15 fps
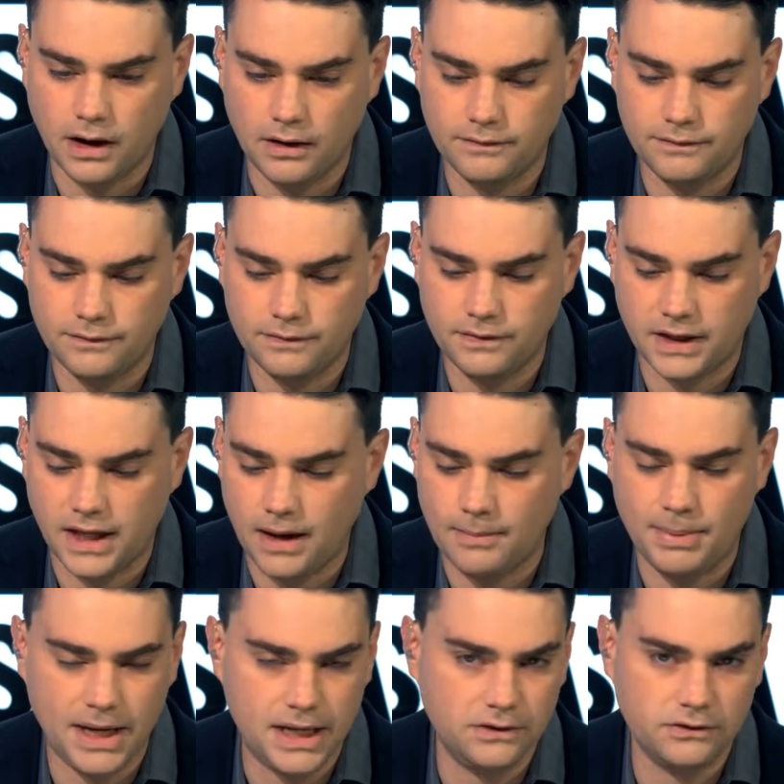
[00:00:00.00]
of the
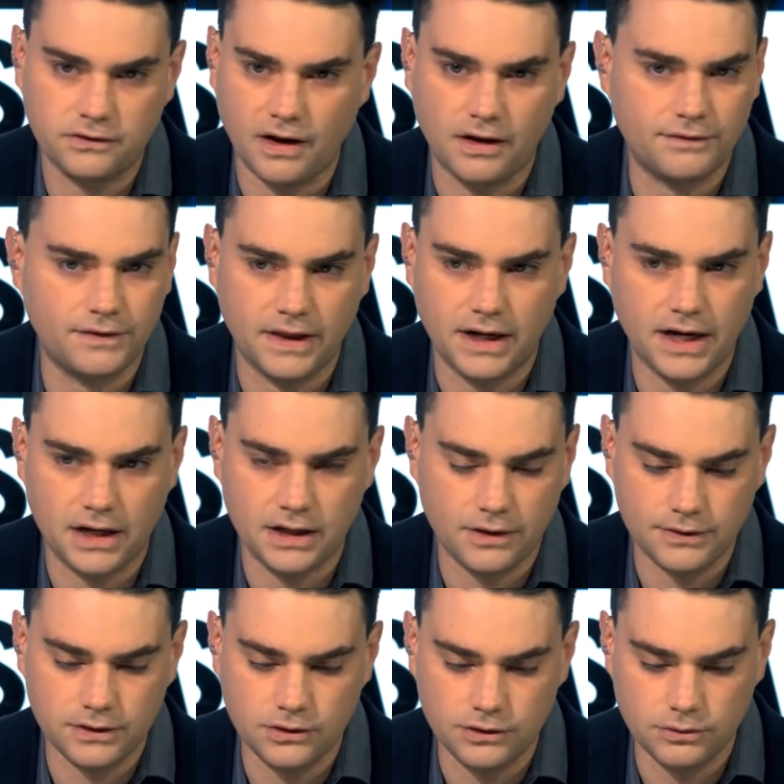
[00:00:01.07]
campaign stuff and that it had
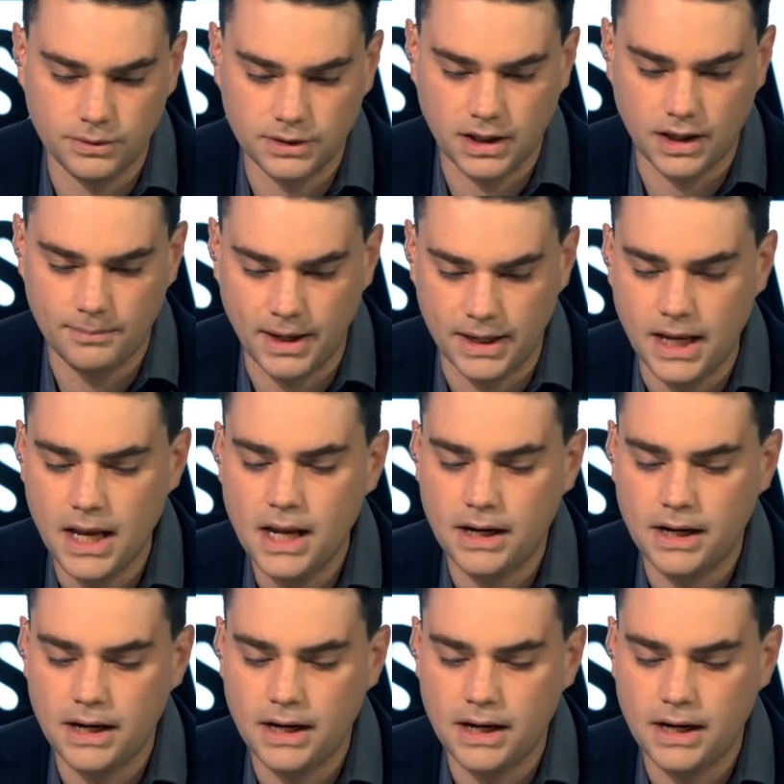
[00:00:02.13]
nothing to do with the campaign.